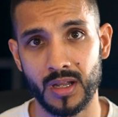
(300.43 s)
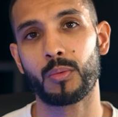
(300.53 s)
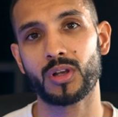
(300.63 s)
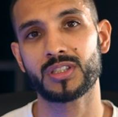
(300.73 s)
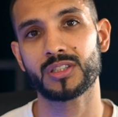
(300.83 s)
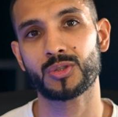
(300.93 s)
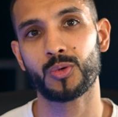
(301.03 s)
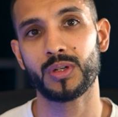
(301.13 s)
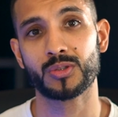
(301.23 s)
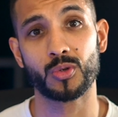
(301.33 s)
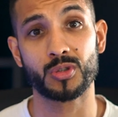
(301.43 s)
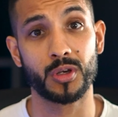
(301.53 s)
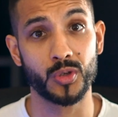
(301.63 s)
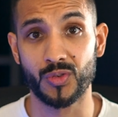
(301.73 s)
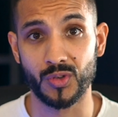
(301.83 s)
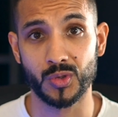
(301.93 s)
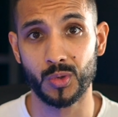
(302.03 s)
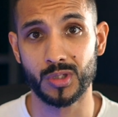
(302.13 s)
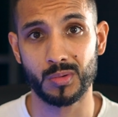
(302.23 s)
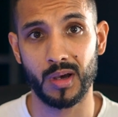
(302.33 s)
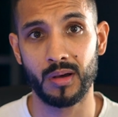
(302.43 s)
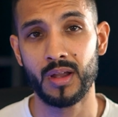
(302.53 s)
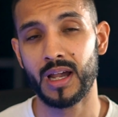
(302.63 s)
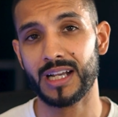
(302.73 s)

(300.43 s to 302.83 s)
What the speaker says: The watchlist tool is also a useful tool as well,